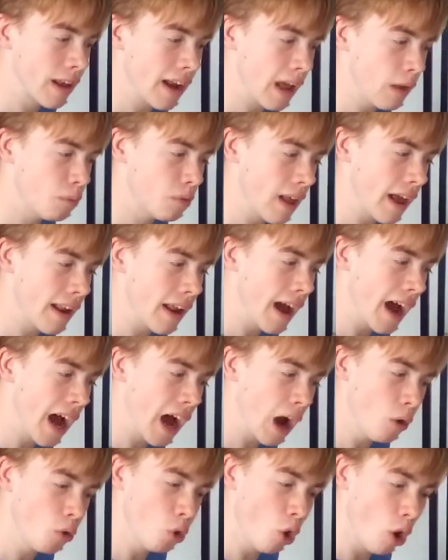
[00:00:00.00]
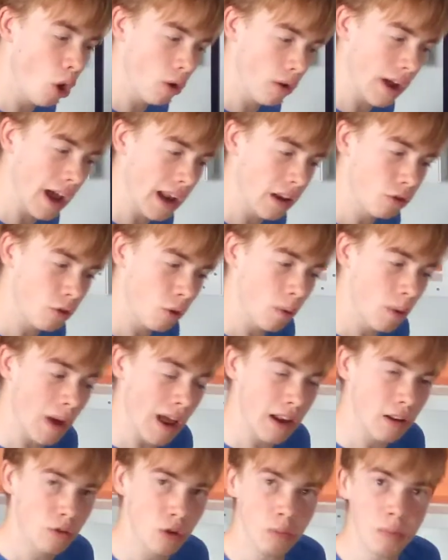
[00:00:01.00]
Canade said, how long? And so we
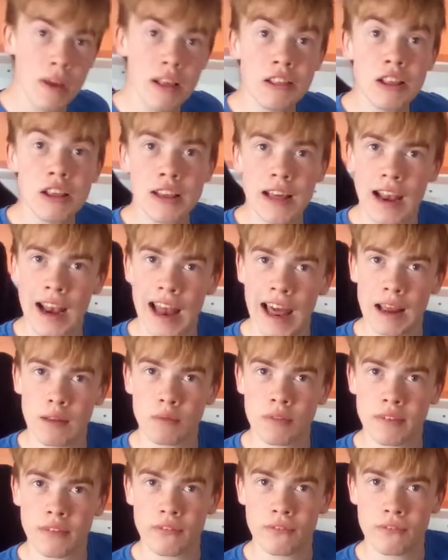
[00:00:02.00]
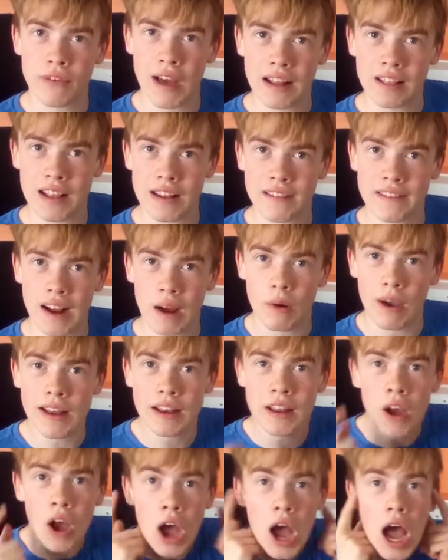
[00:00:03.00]
went to Mr. Canade's face and
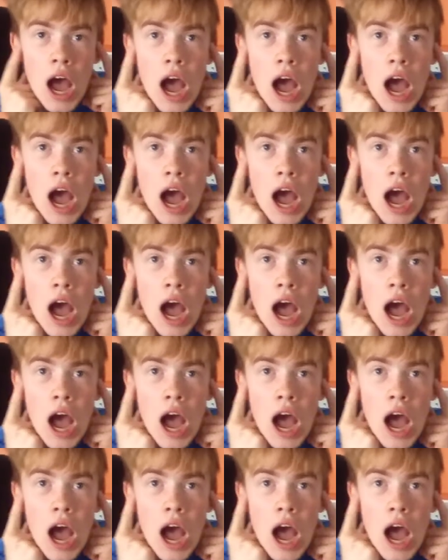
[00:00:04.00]
shouted,